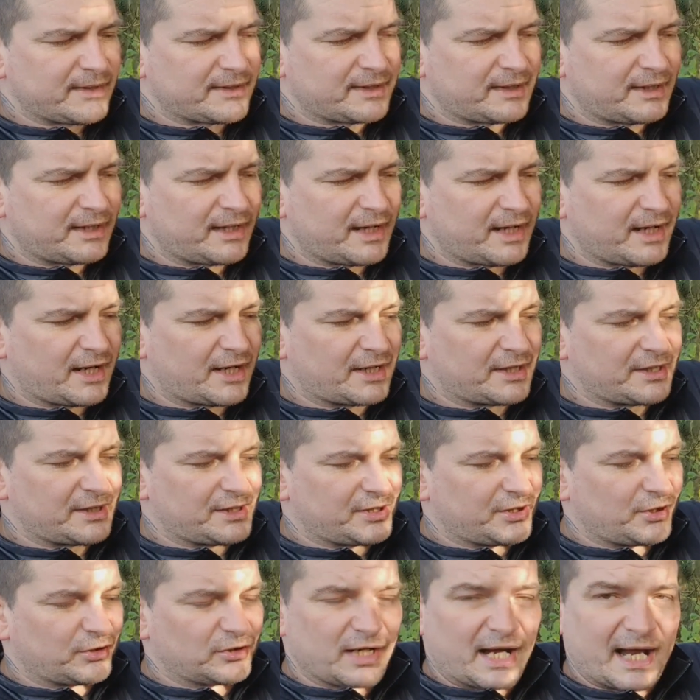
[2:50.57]
you
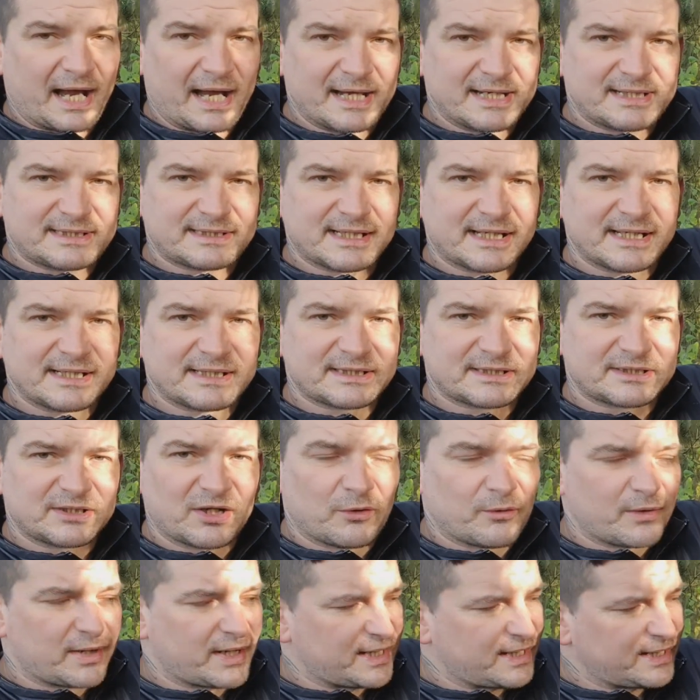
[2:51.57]
know, icy,
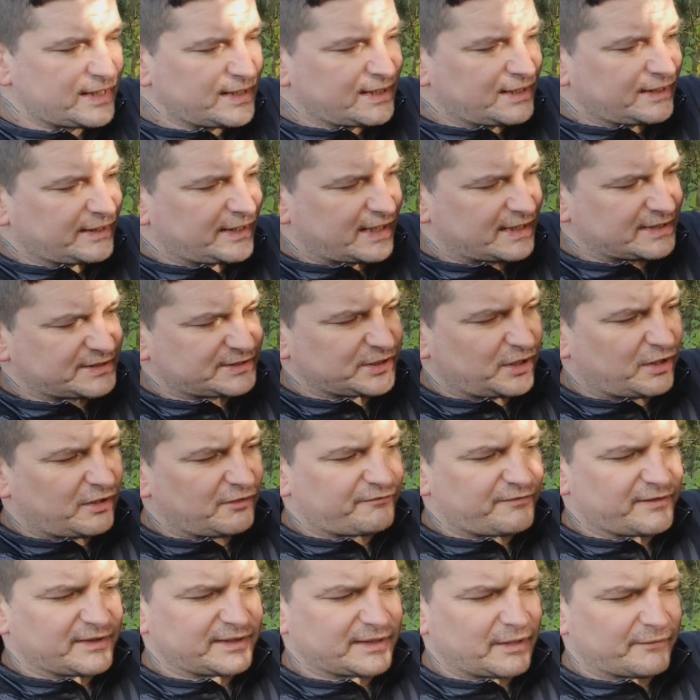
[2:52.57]
snowy, that sort of
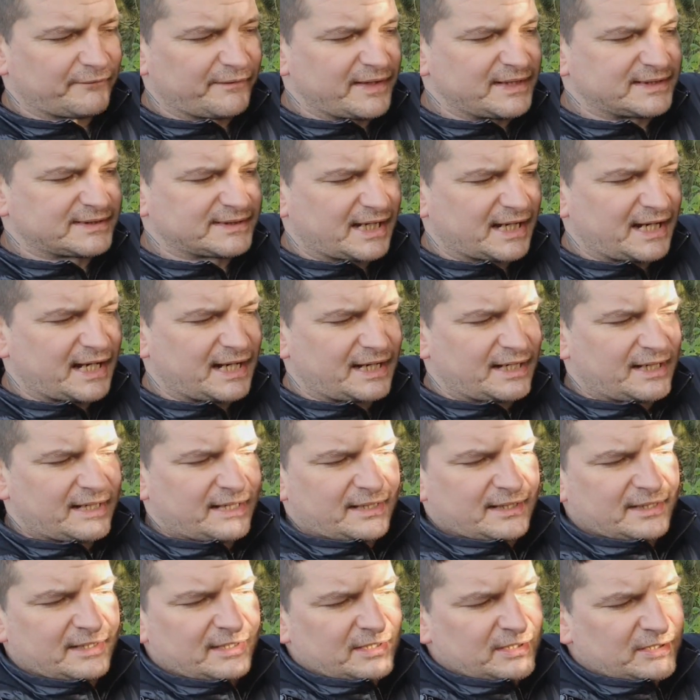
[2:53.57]
thing. Now these are
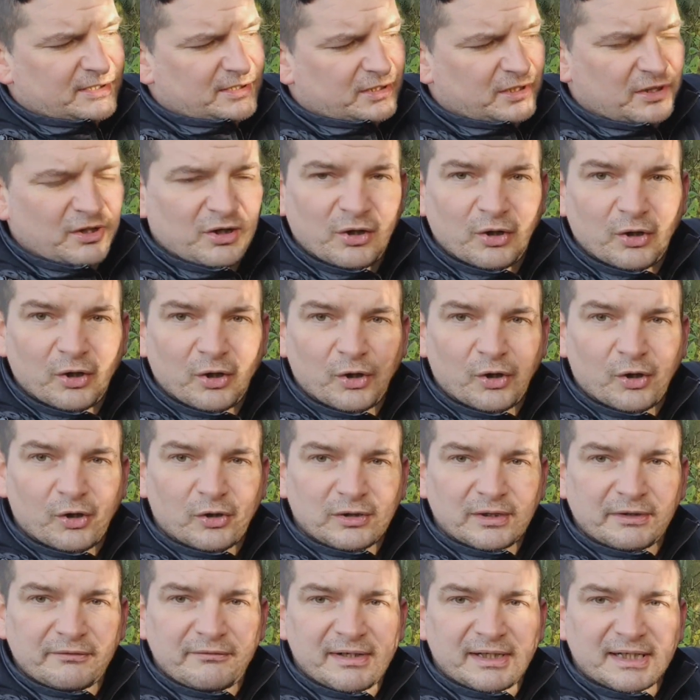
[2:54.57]

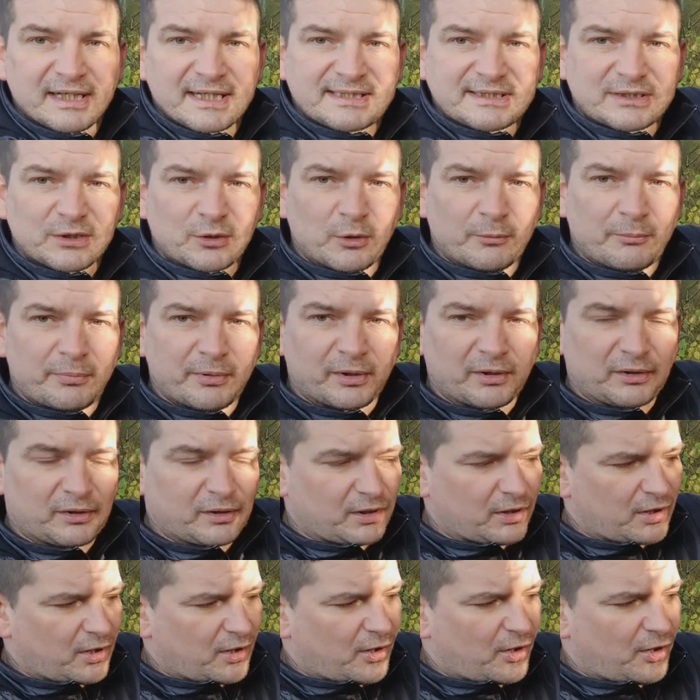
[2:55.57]
only really suitable
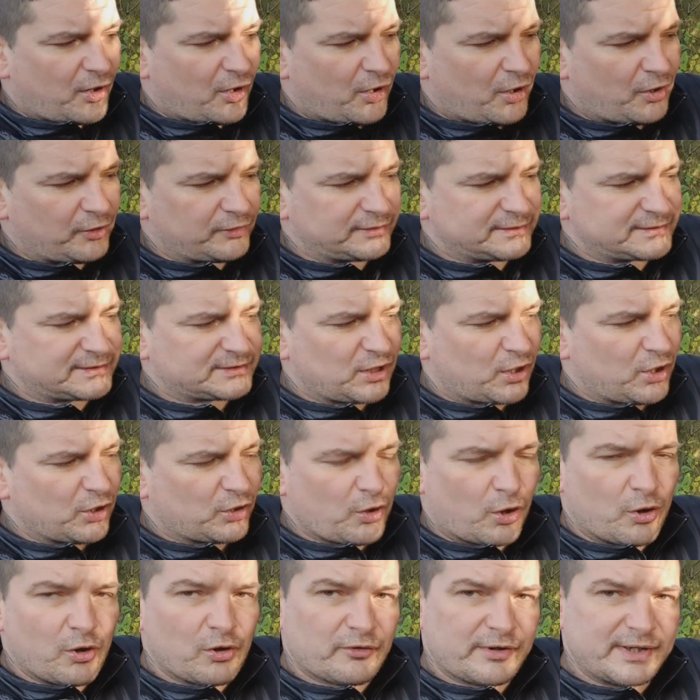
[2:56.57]
on sort of
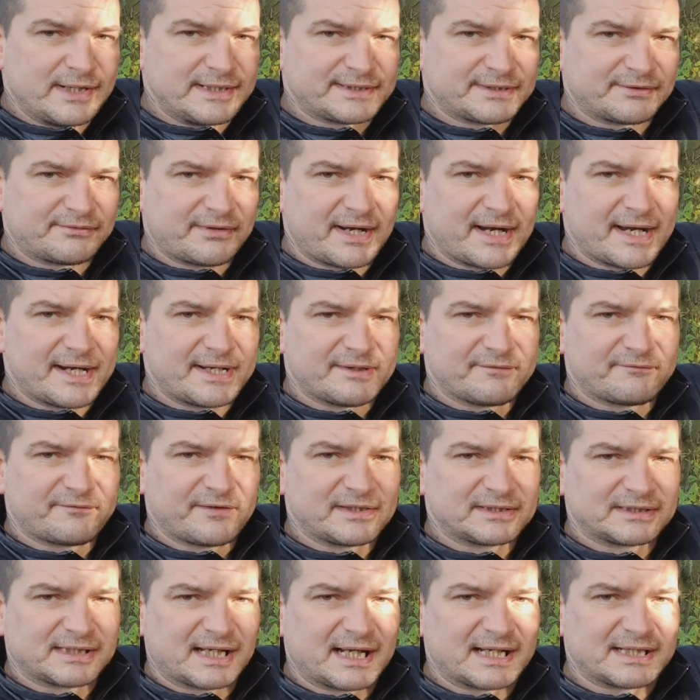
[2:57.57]
concrete terrain and
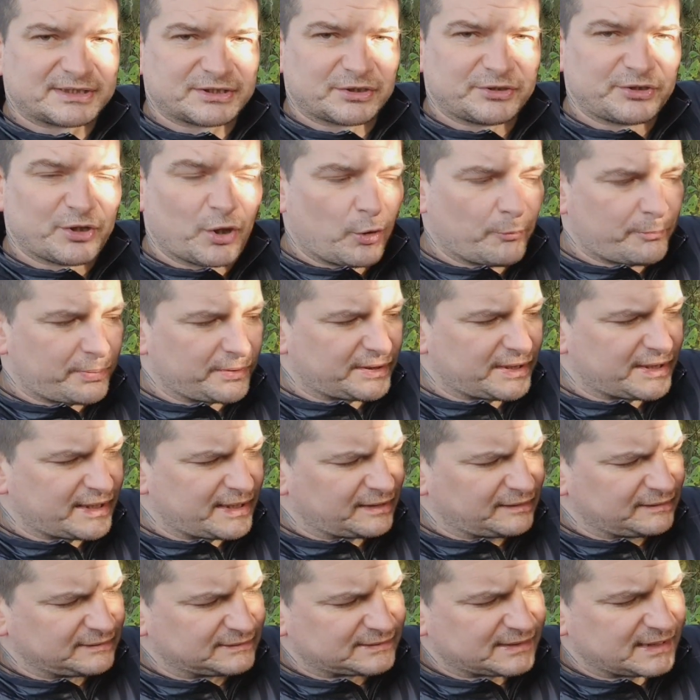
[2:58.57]
things like that, so not up in the
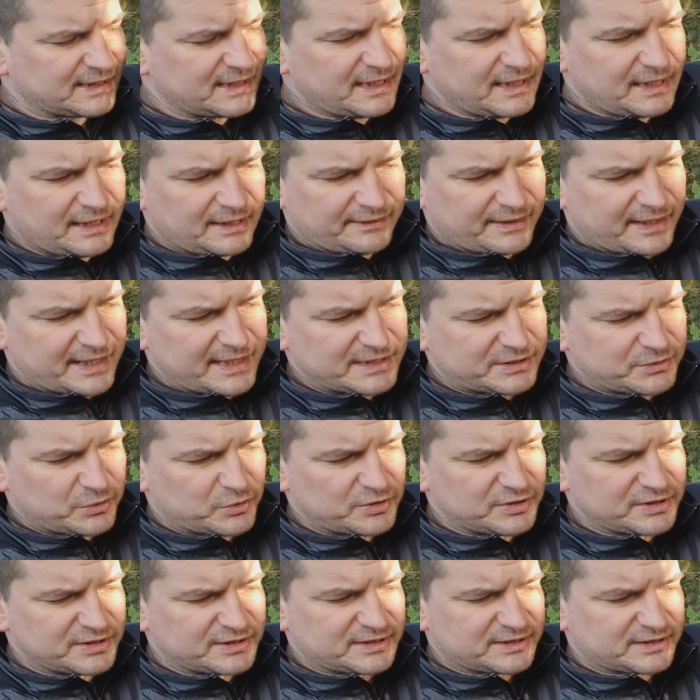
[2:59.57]
hills, these
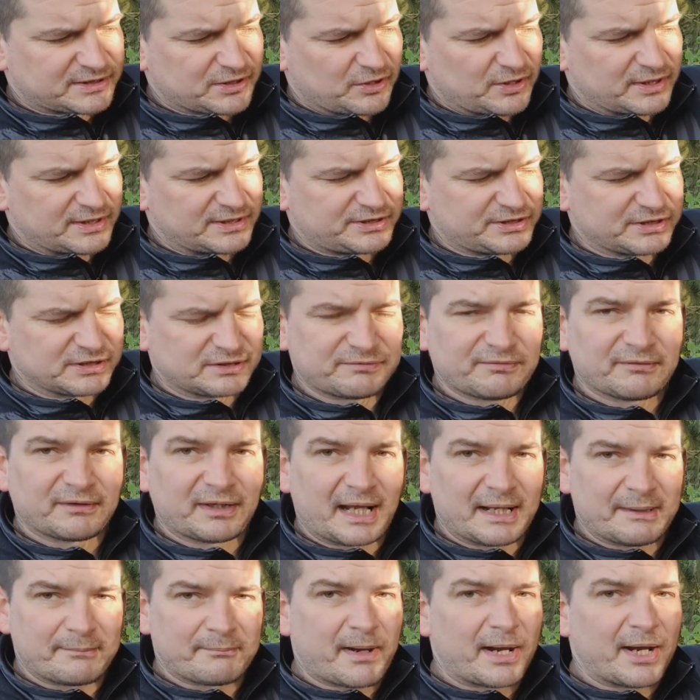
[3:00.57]
ones. So it's just for
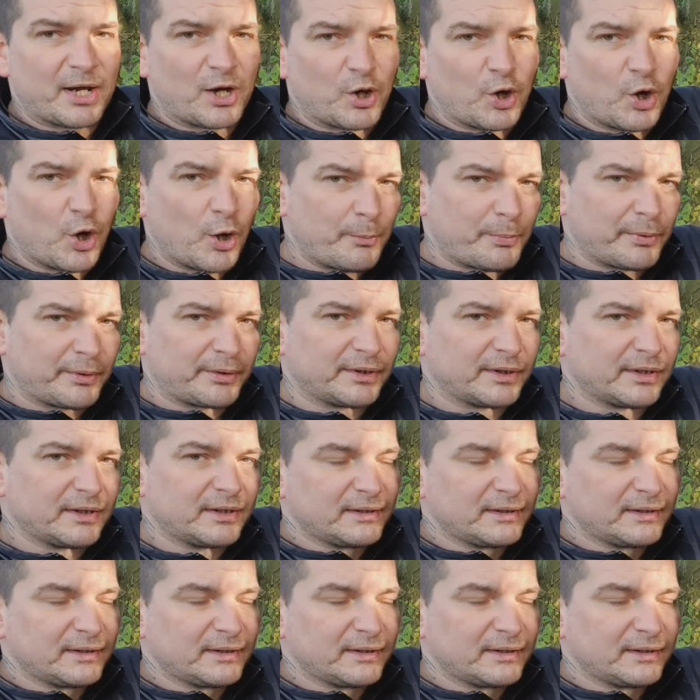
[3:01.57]
like my urban